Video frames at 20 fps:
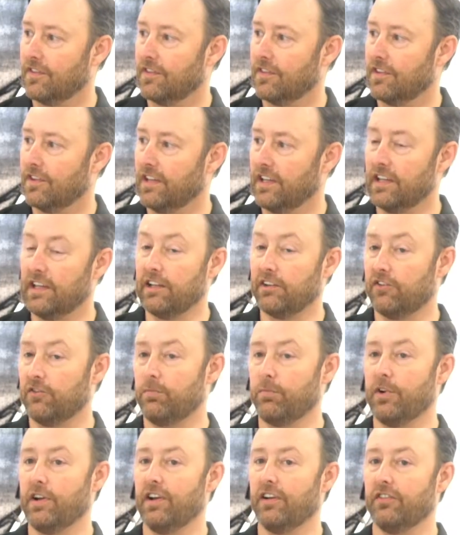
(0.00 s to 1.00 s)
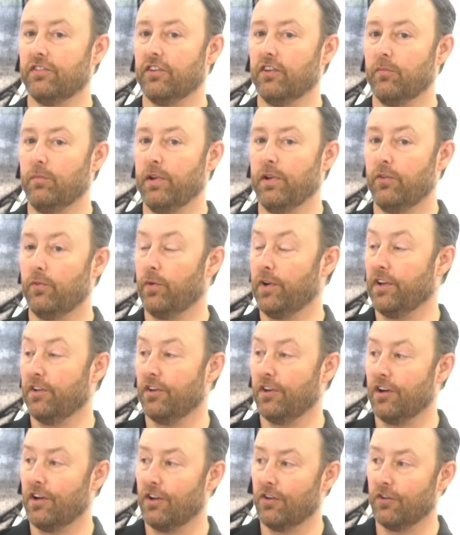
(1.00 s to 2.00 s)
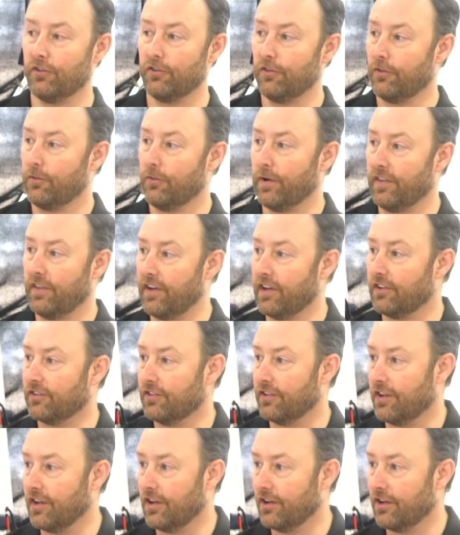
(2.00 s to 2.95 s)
And that price could be $300 or $3,000.